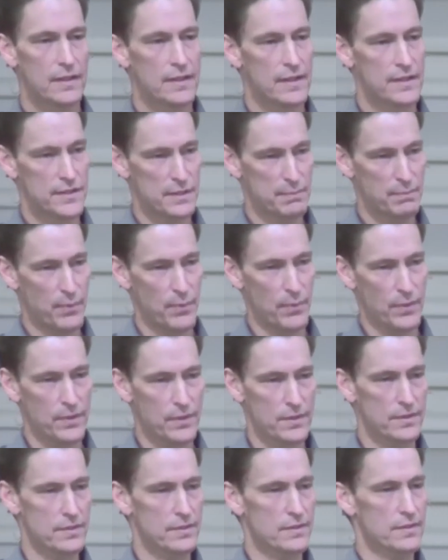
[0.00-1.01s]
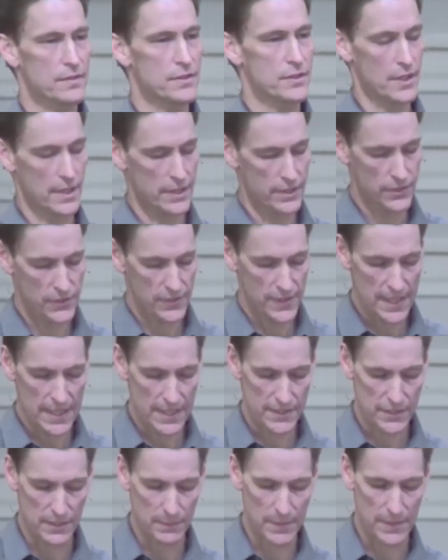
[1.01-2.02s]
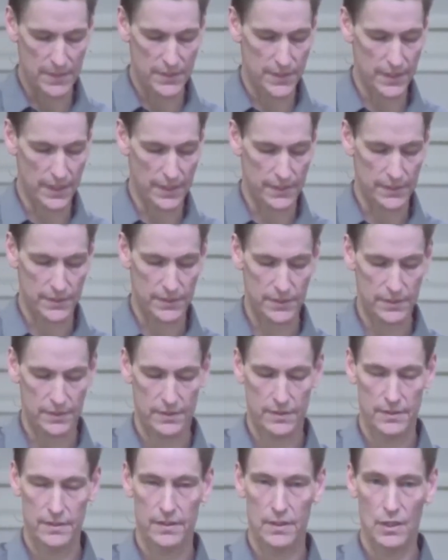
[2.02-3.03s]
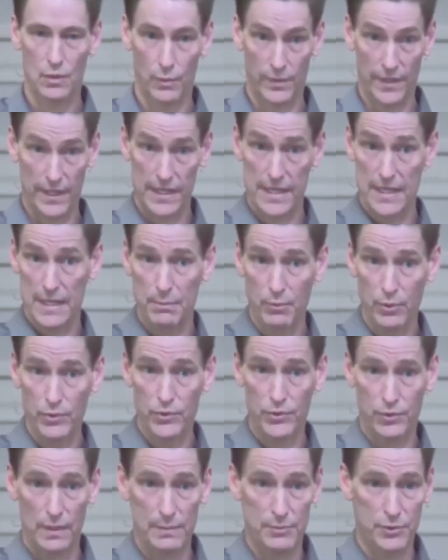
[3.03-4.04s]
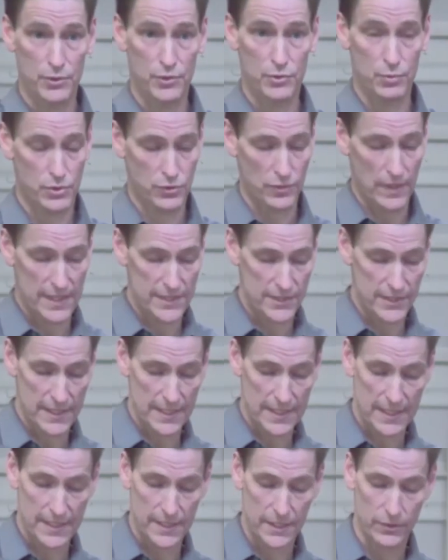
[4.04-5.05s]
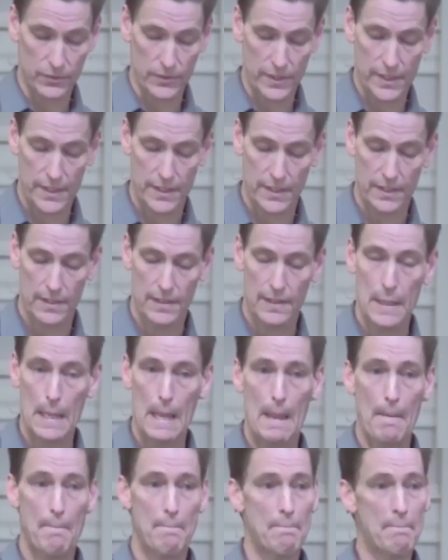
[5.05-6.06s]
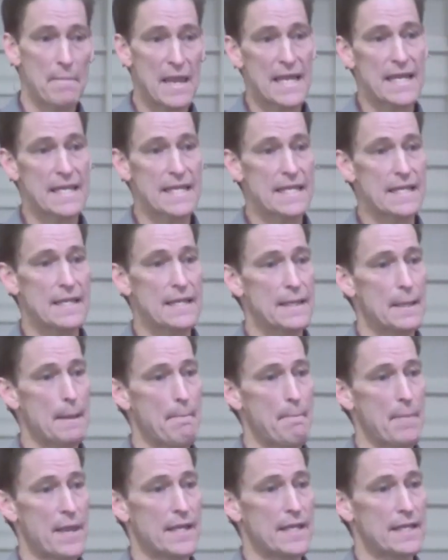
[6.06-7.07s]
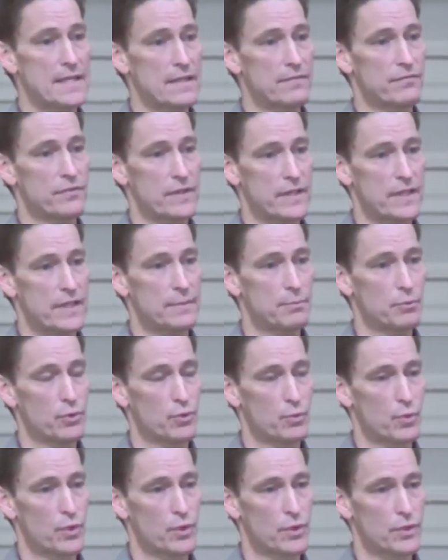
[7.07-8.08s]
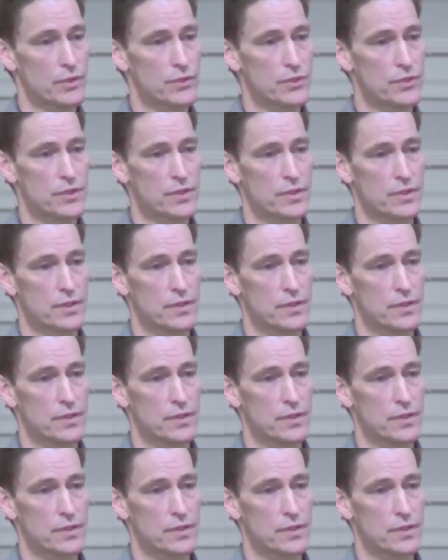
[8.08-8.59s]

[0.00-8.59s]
it's important to understand some of these things. When the Hebrew scriptures were translated into Greek, many, many different Hebrew words